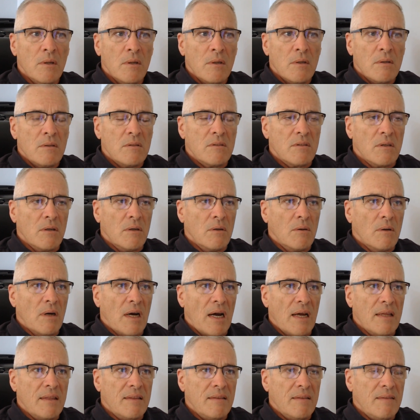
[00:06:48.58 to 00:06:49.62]
So
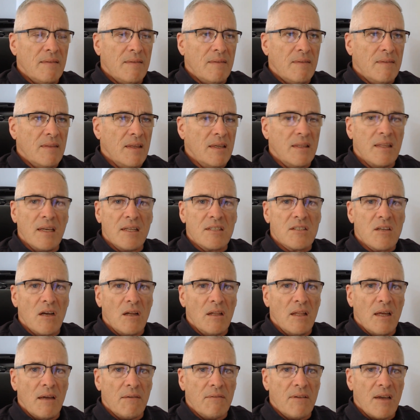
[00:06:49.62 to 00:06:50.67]
I think that's all
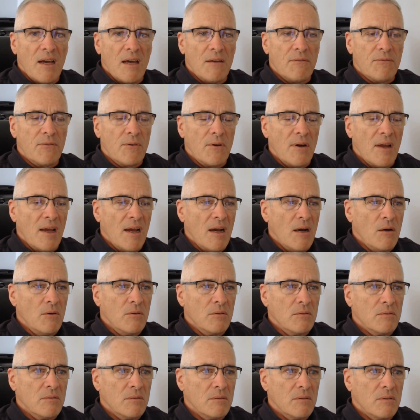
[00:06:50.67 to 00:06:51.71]
I've got for now.
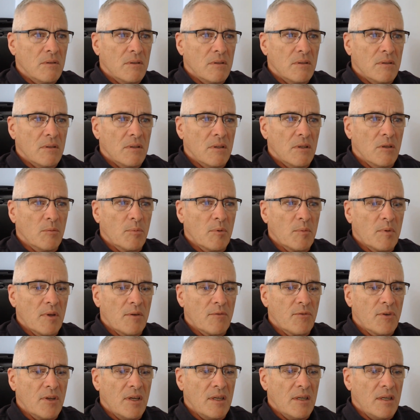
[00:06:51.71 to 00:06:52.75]
I hope I'm not
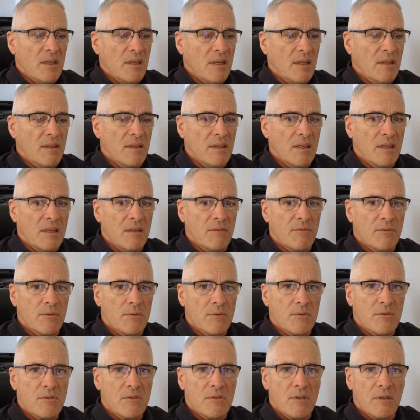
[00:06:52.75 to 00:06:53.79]
forgetting anything. If
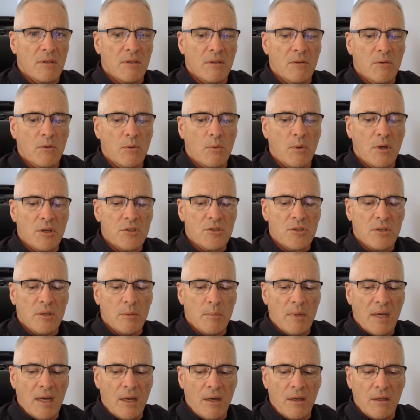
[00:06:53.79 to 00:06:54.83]
there's another question
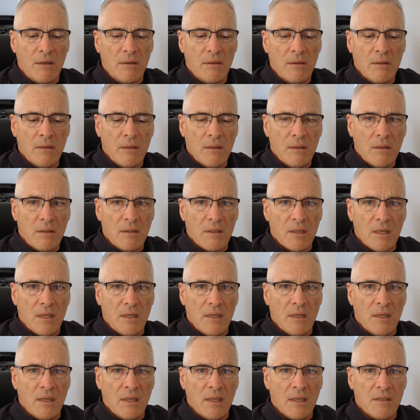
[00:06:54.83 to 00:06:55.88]
about it that I
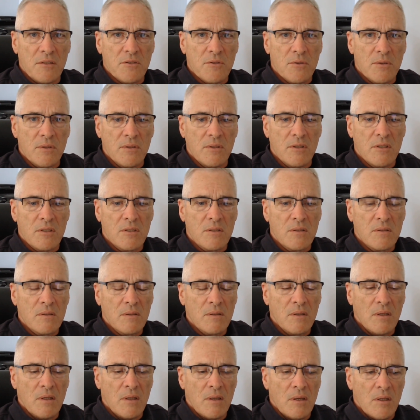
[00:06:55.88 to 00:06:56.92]
didn't answer in this,
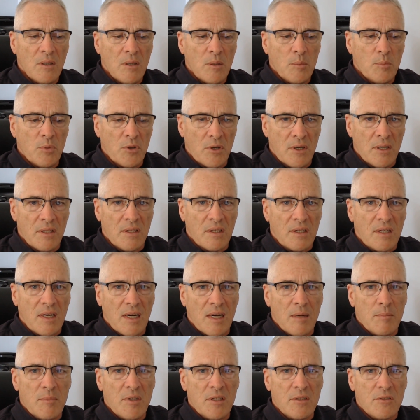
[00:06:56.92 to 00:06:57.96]
put it in the
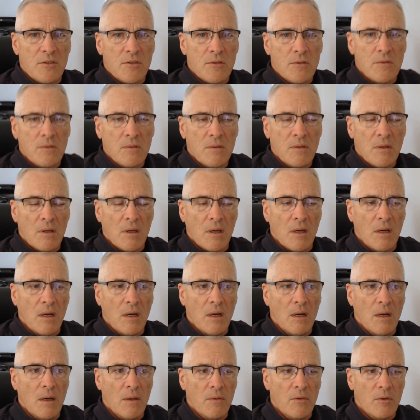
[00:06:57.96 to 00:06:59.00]
comments.
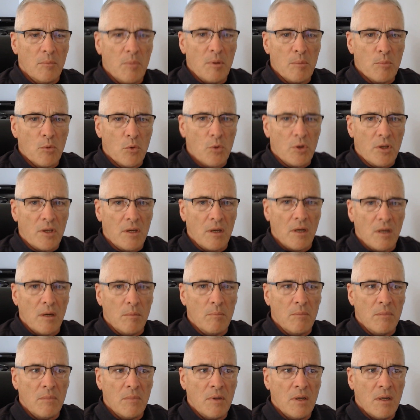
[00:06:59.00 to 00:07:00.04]
There'll be more to
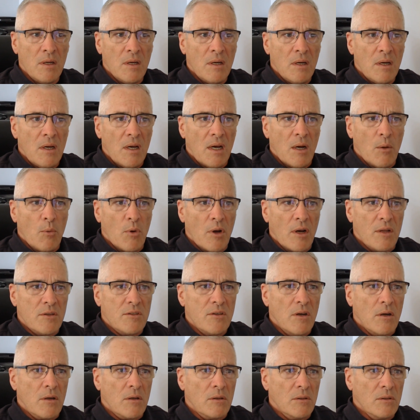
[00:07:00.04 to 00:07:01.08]
come. I want to
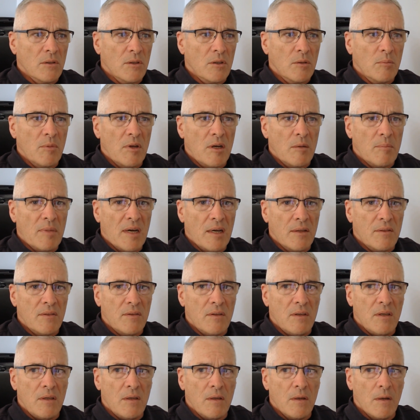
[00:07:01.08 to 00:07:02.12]
talk a little bit about
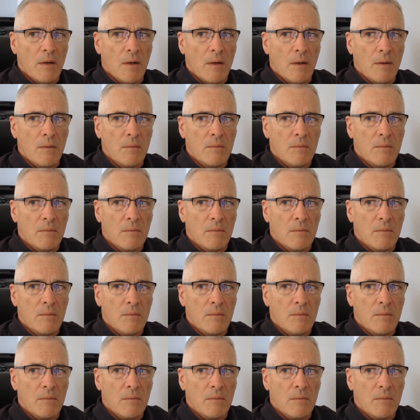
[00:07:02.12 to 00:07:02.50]
the